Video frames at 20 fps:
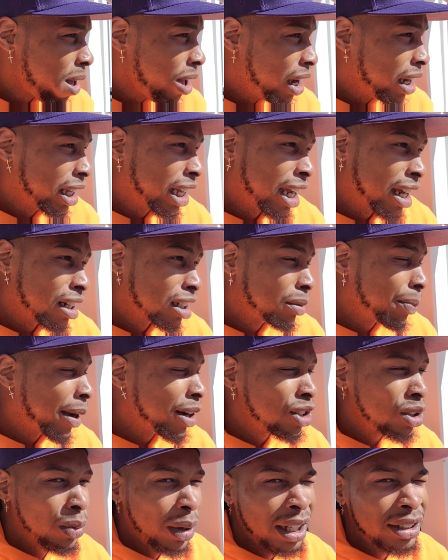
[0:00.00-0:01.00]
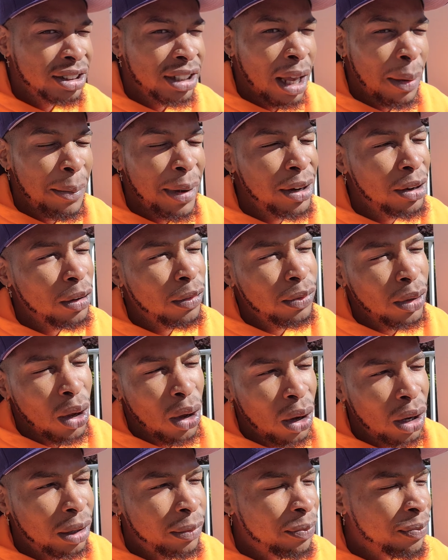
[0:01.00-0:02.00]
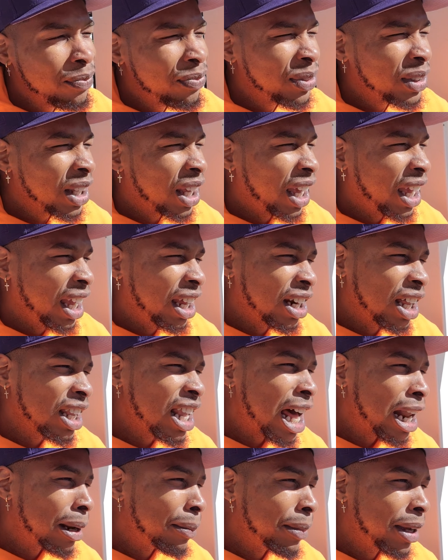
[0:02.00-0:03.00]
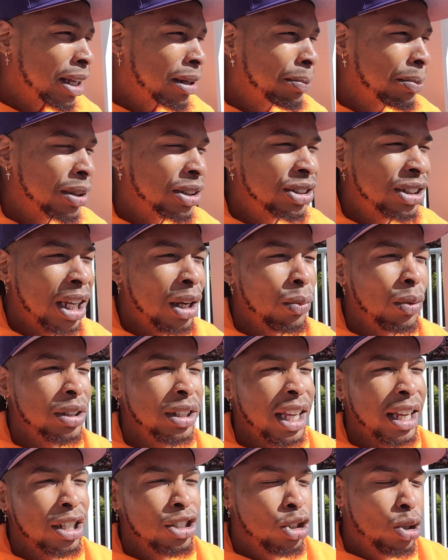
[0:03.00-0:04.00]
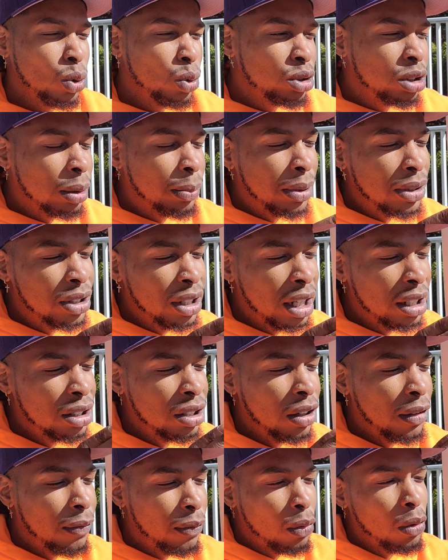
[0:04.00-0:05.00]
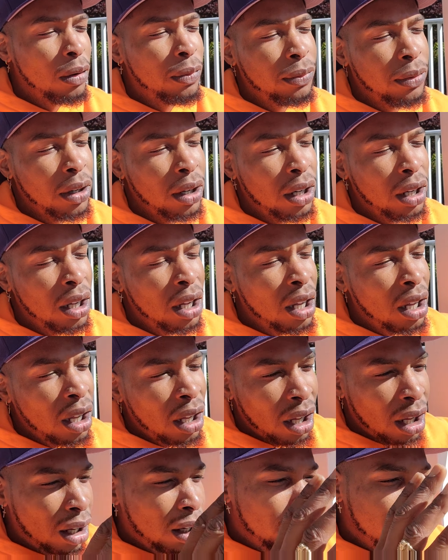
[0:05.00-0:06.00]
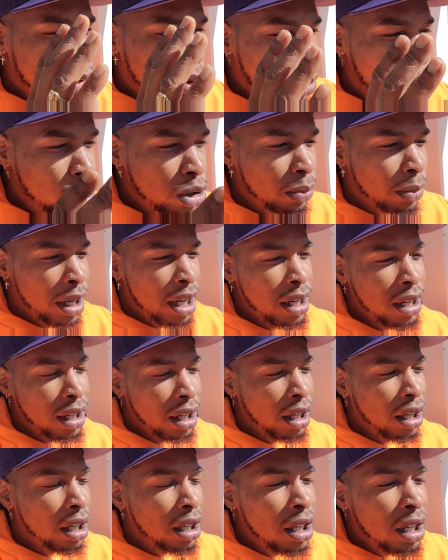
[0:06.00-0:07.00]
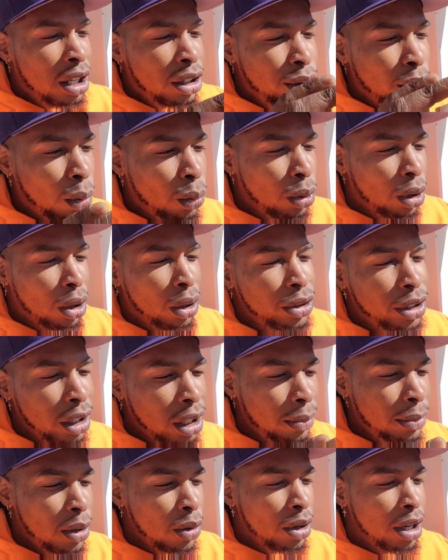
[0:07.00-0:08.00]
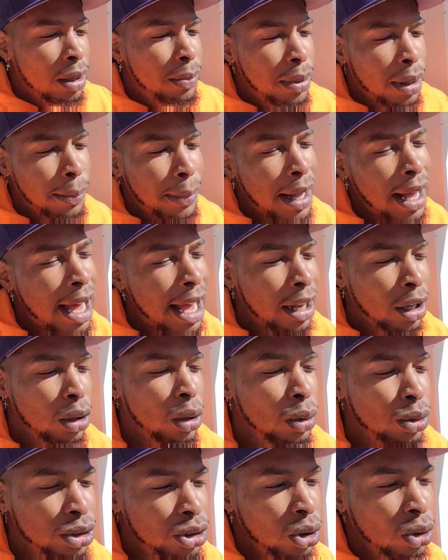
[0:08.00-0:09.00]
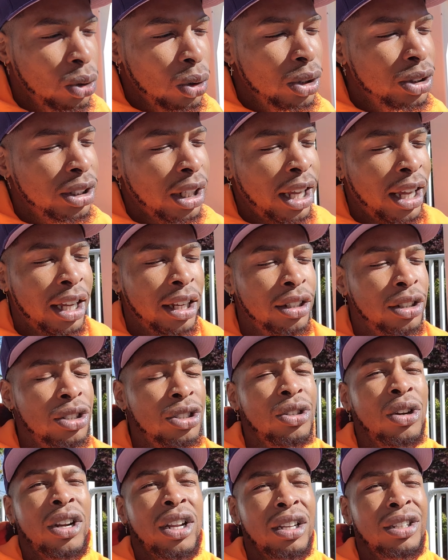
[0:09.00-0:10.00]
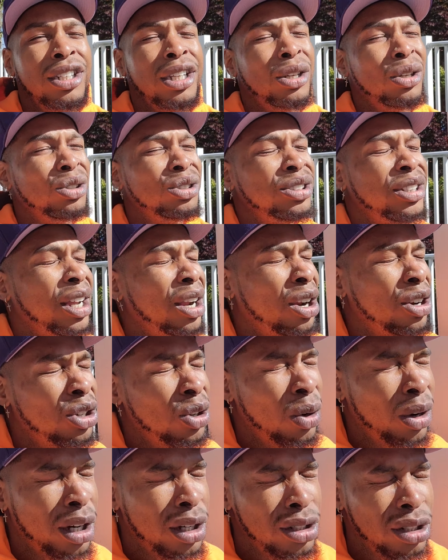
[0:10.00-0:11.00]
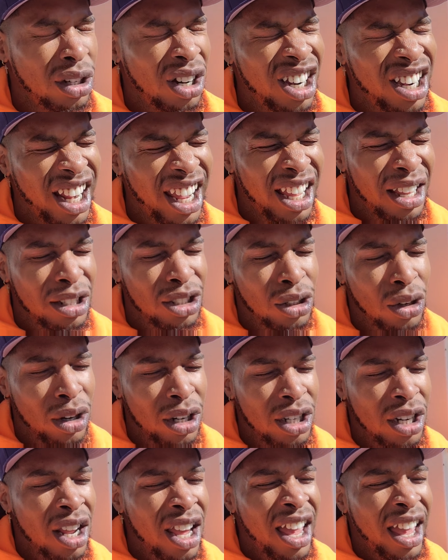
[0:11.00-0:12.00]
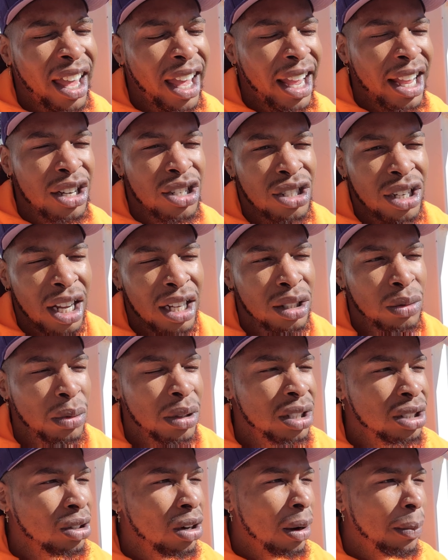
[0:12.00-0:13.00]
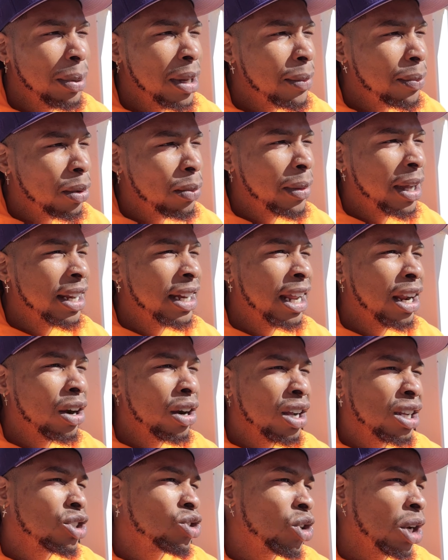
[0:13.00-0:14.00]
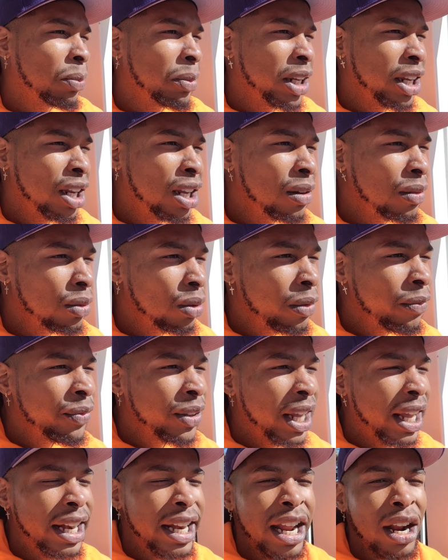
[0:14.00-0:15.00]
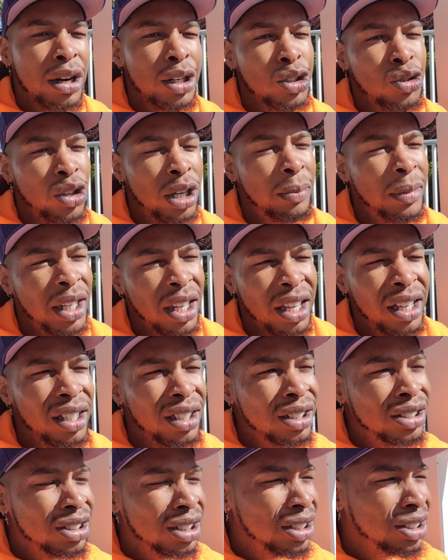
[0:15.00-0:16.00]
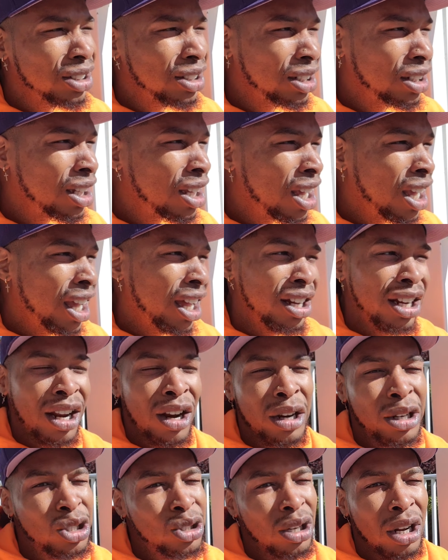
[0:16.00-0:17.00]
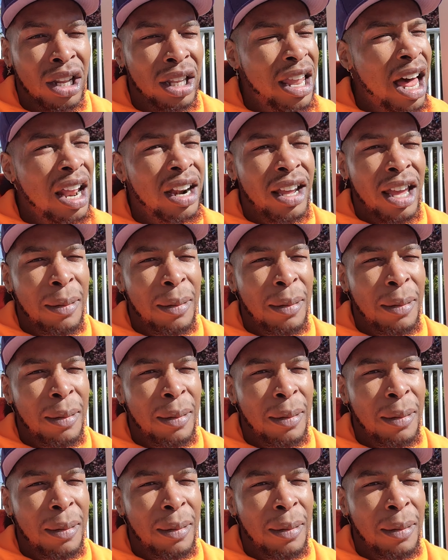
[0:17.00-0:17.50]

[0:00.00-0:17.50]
Again, especially when I said men are flawed. And a lot of men present what they choose to present to the forefront of social media, the world, the community, but behind closed doors and certain deals they're doing, certain handshakes with certain people, man, they are extremely evil and they are extremely inconsistent and they're a lot of